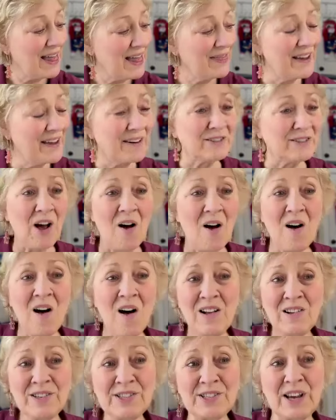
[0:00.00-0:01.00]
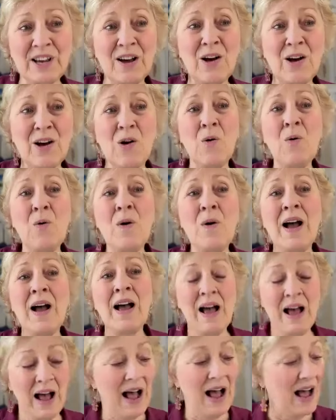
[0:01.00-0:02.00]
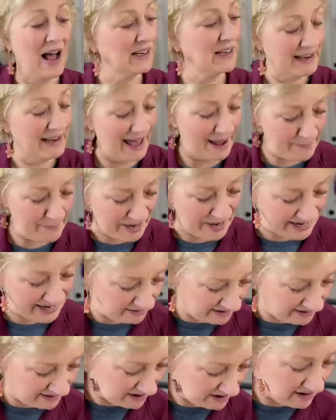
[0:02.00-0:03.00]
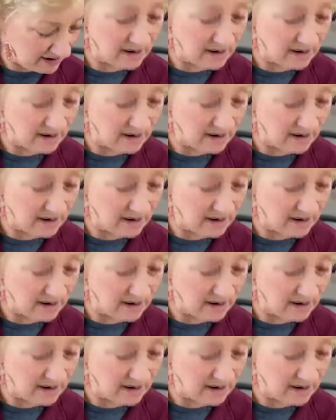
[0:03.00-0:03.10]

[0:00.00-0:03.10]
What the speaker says: There's also a lemon